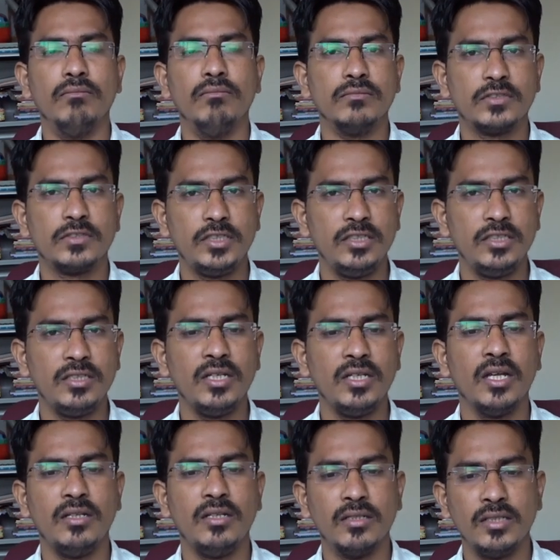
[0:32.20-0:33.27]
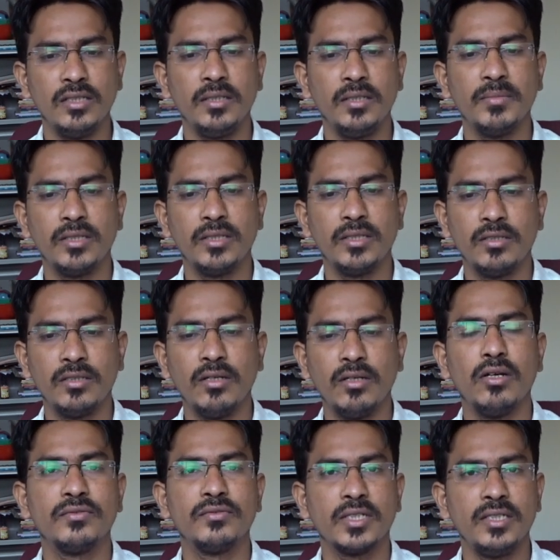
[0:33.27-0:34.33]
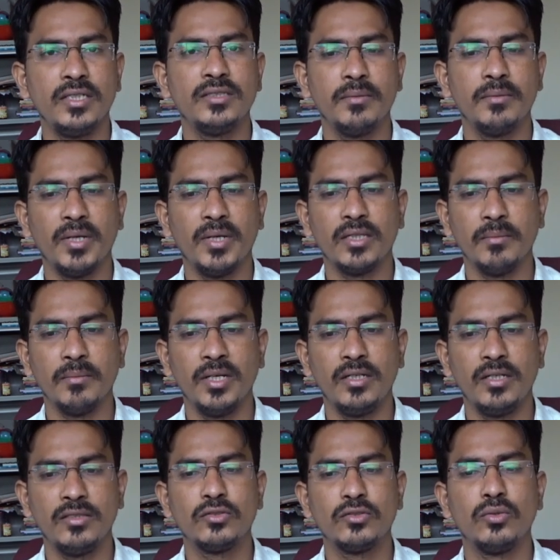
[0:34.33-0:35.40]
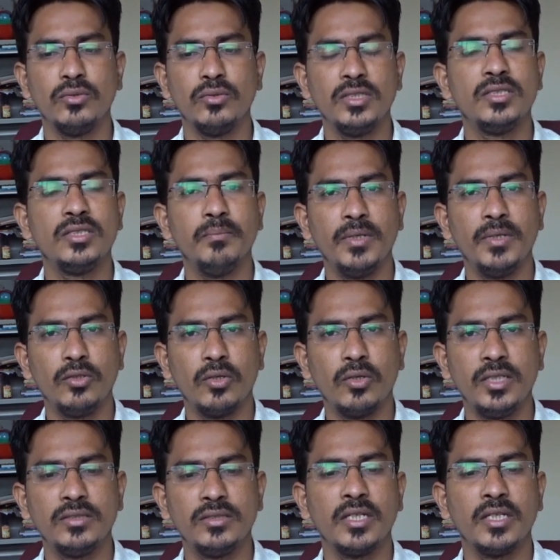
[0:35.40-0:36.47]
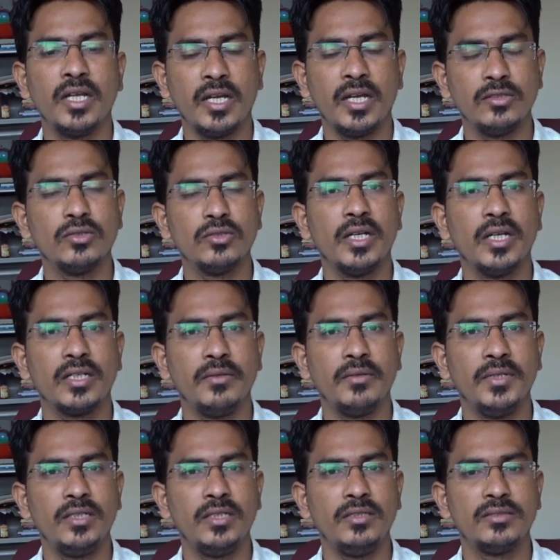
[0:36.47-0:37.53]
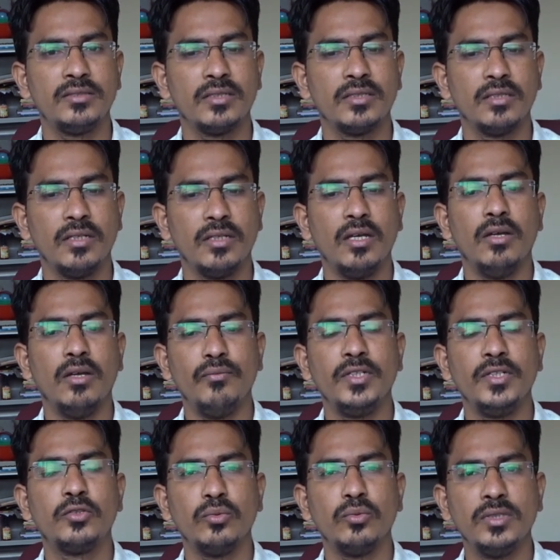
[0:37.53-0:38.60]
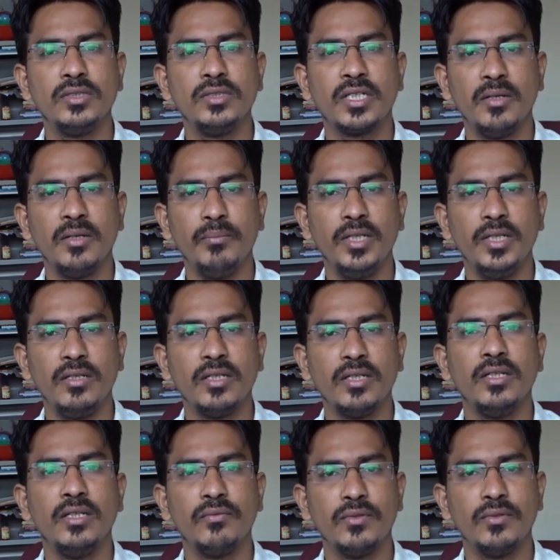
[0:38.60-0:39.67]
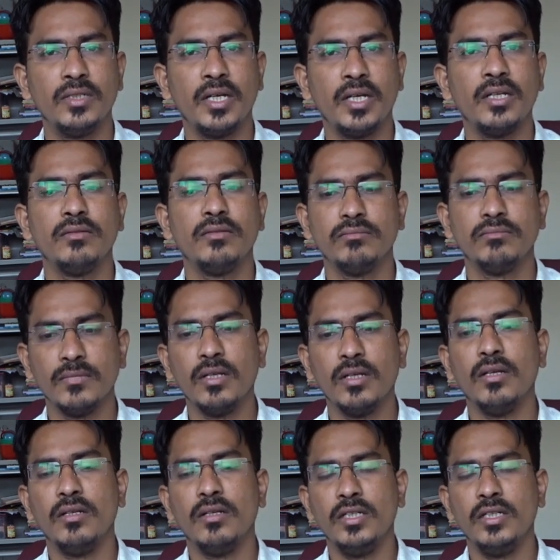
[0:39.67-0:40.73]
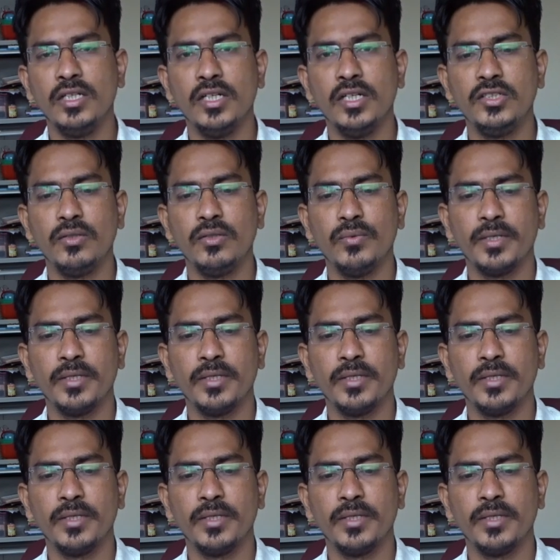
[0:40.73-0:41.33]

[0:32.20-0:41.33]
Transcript: teaching and learning method of science and mathematics through these simple toys and hands-on activities, which students can build in a fun and engaging way.